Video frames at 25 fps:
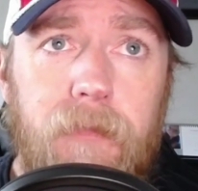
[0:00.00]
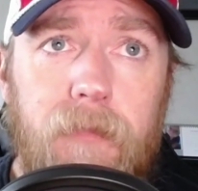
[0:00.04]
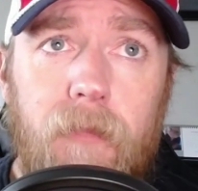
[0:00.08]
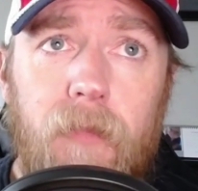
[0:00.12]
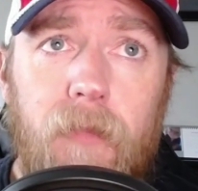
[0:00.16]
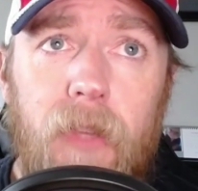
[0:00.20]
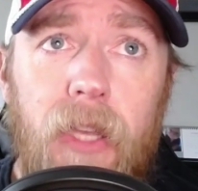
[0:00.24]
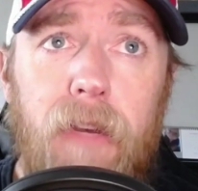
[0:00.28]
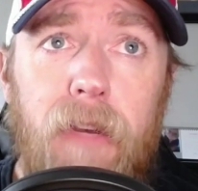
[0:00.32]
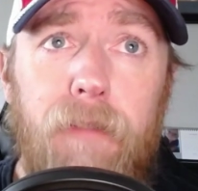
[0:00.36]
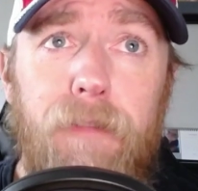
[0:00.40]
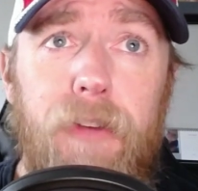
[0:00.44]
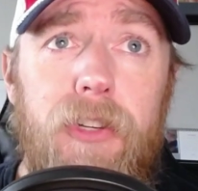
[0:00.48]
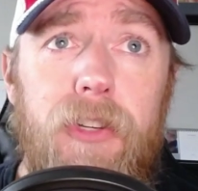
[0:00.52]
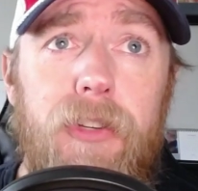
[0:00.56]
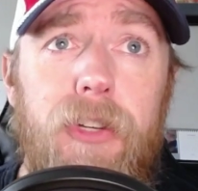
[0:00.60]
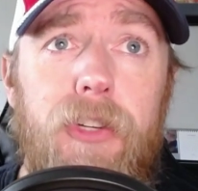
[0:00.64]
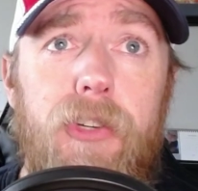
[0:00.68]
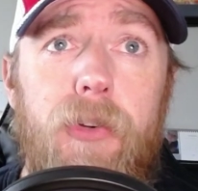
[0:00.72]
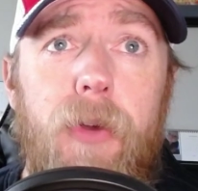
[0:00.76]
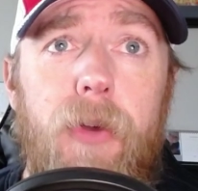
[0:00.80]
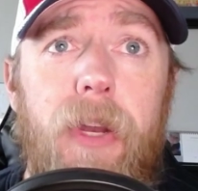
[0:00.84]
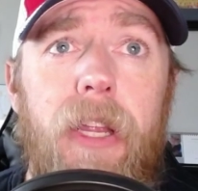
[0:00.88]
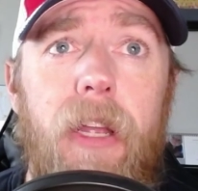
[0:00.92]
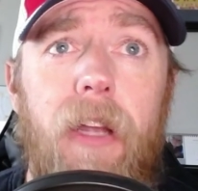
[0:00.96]
And officially
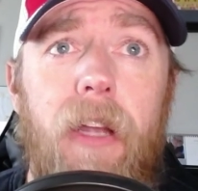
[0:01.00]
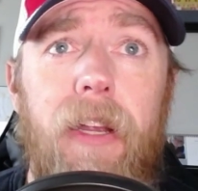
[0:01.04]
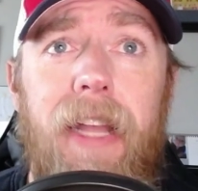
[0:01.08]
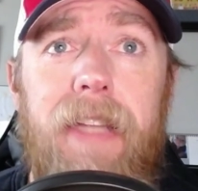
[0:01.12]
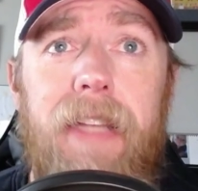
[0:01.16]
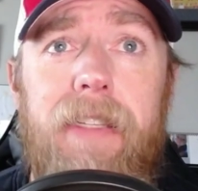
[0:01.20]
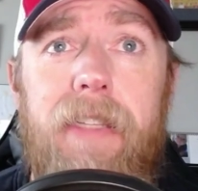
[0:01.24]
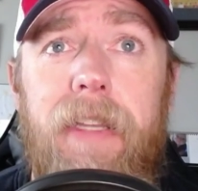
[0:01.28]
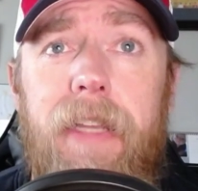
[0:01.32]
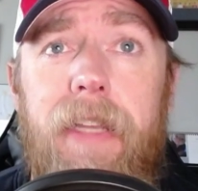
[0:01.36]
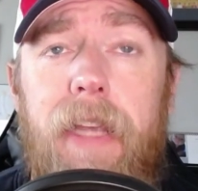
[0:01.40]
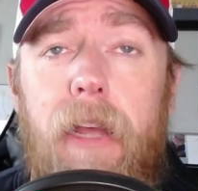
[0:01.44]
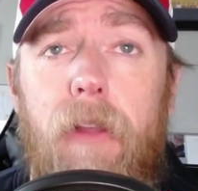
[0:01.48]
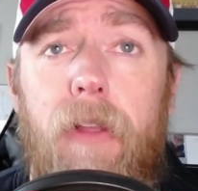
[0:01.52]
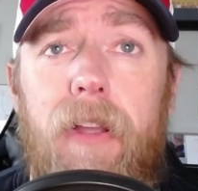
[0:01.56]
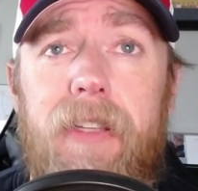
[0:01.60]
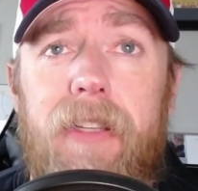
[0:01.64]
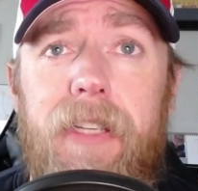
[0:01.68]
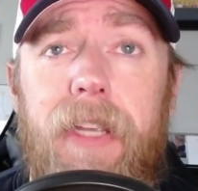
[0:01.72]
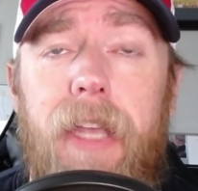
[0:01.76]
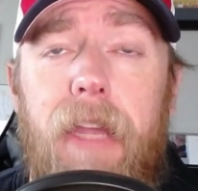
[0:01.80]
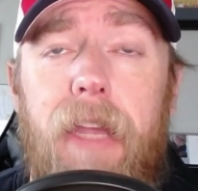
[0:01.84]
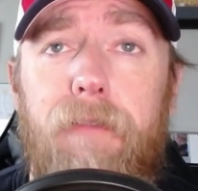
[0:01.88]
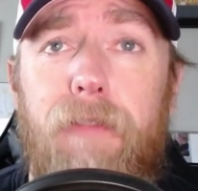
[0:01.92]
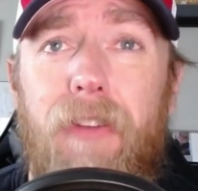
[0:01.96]
joining Junghans and the Outlaws
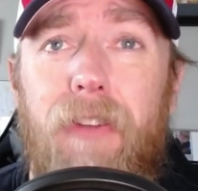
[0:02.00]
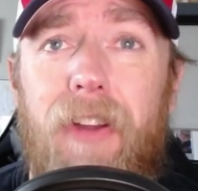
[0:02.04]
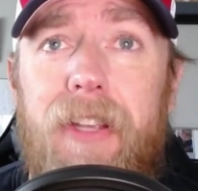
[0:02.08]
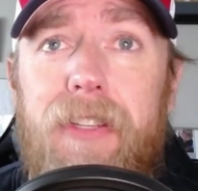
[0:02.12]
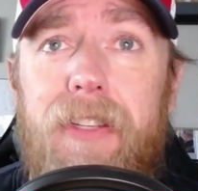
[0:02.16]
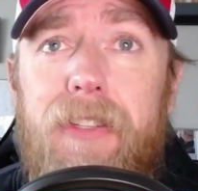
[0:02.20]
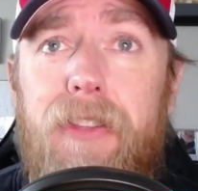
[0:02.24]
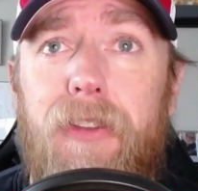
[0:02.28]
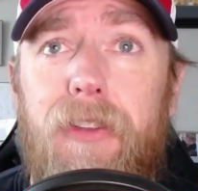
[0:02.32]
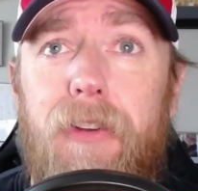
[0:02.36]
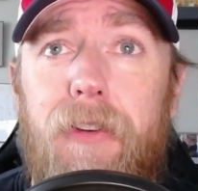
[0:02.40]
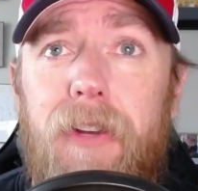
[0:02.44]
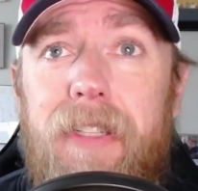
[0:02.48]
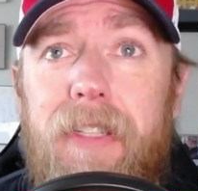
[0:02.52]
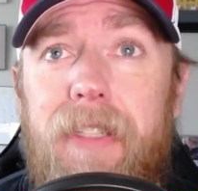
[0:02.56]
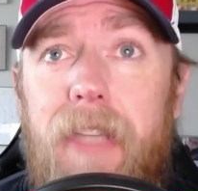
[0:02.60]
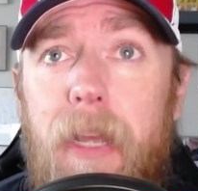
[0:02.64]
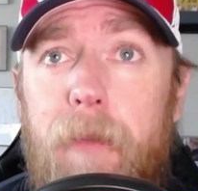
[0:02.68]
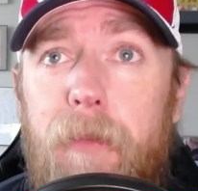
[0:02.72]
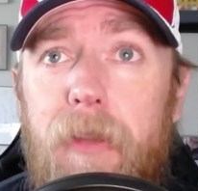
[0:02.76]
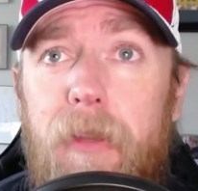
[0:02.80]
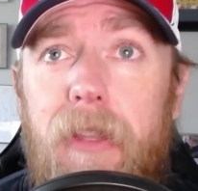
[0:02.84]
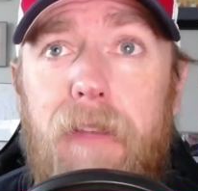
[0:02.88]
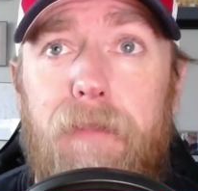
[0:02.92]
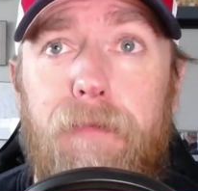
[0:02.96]
again for his third attempt at
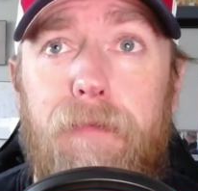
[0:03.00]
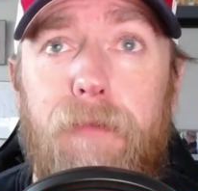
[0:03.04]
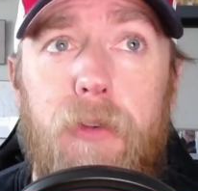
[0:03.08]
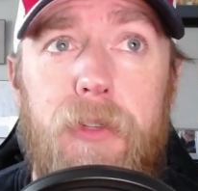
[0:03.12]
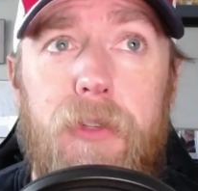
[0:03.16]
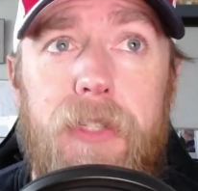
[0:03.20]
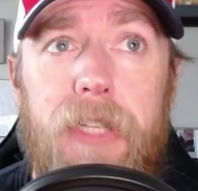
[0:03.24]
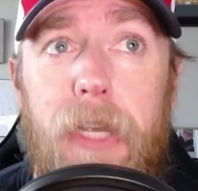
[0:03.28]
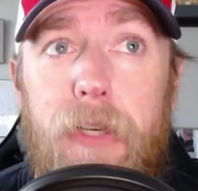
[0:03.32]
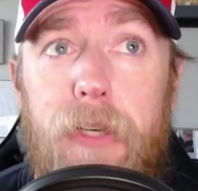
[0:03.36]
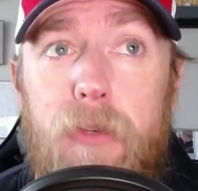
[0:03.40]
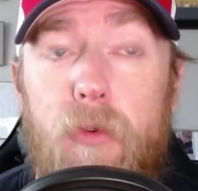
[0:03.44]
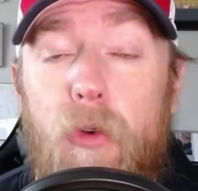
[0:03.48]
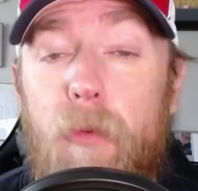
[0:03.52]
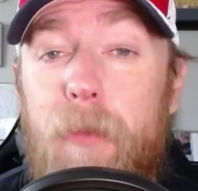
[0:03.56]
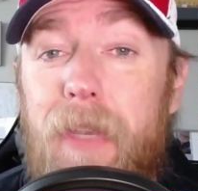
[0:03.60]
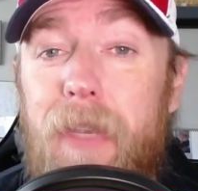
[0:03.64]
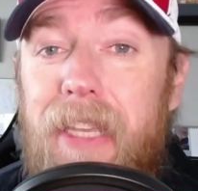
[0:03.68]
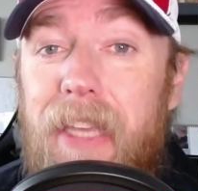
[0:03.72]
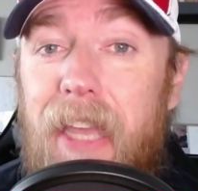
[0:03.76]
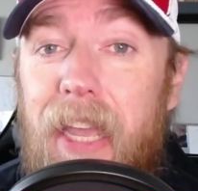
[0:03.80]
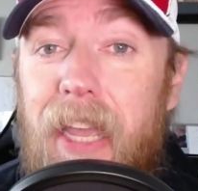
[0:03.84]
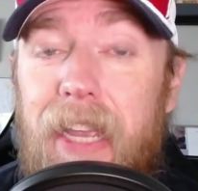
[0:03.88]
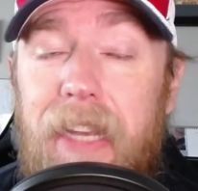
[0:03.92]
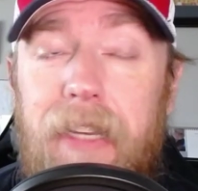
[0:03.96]
the full schedule will be
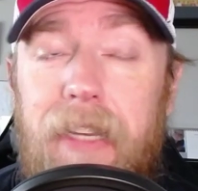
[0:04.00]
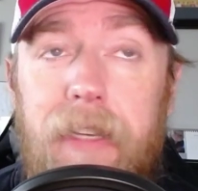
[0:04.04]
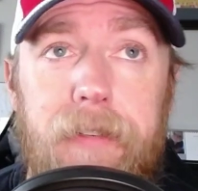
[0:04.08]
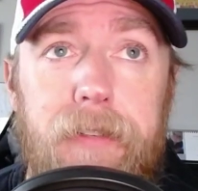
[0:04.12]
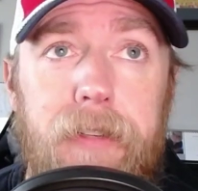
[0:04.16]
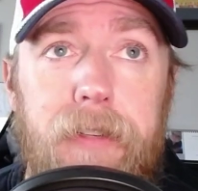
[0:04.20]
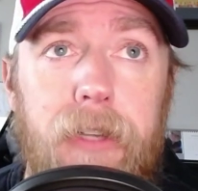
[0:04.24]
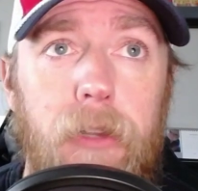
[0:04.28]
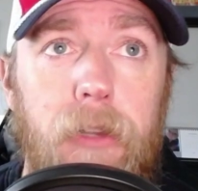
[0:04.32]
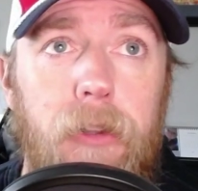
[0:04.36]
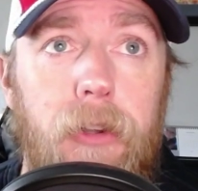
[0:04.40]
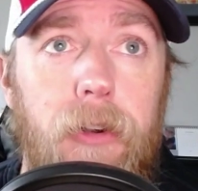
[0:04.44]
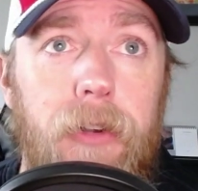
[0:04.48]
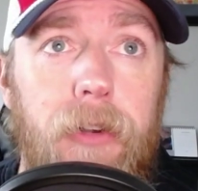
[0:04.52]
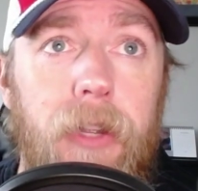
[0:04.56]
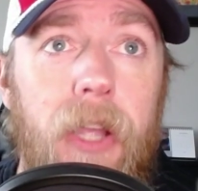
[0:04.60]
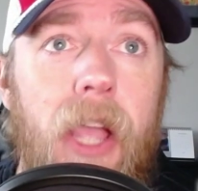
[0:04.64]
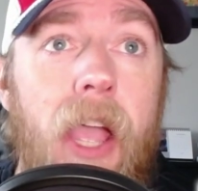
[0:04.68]
Cade Dillard.